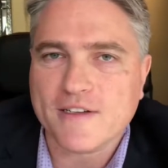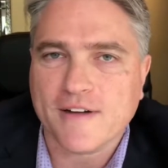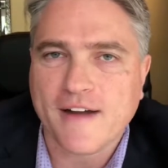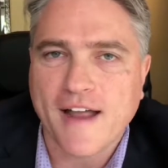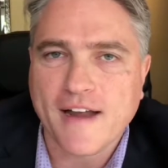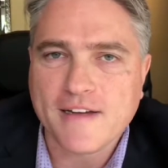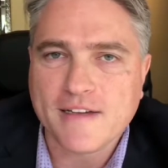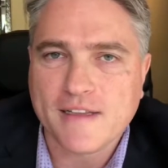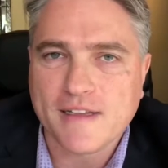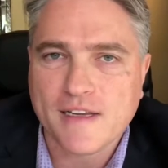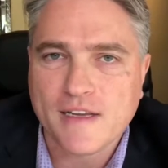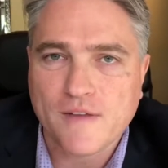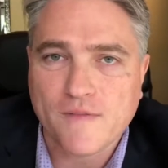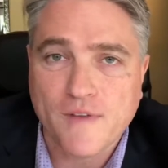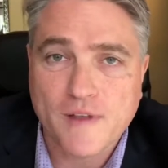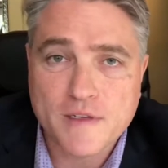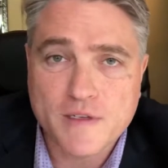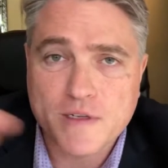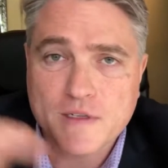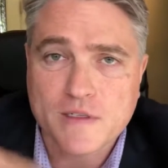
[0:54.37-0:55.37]
are actually
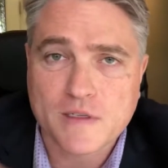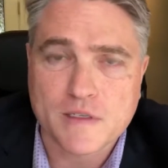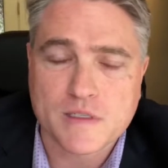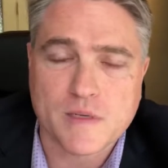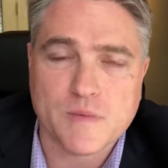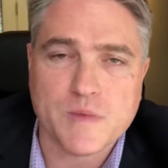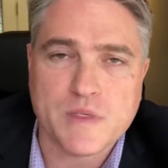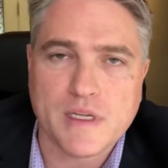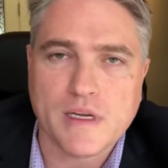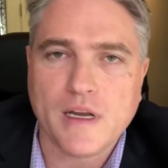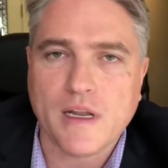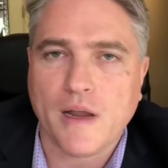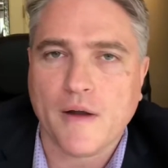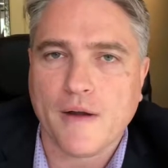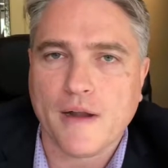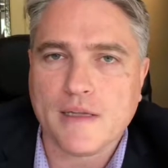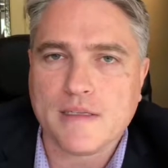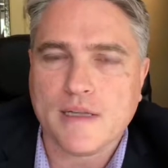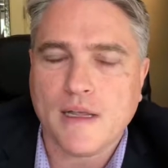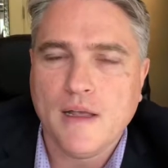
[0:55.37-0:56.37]
divisions or
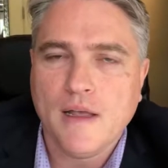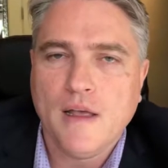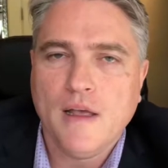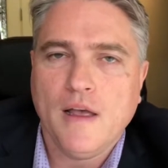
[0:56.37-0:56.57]
subsidiaries